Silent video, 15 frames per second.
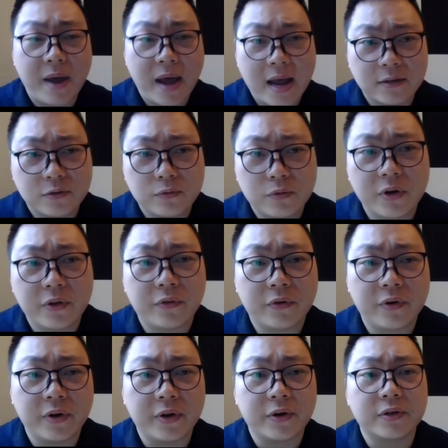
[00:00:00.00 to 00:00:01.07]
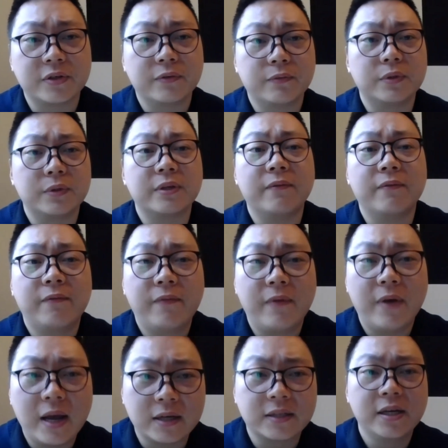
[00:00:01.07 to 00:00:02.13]
past 20, 30 years was in
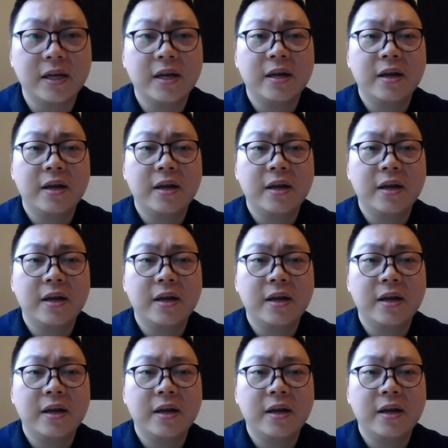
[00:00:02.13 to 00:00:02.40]
fact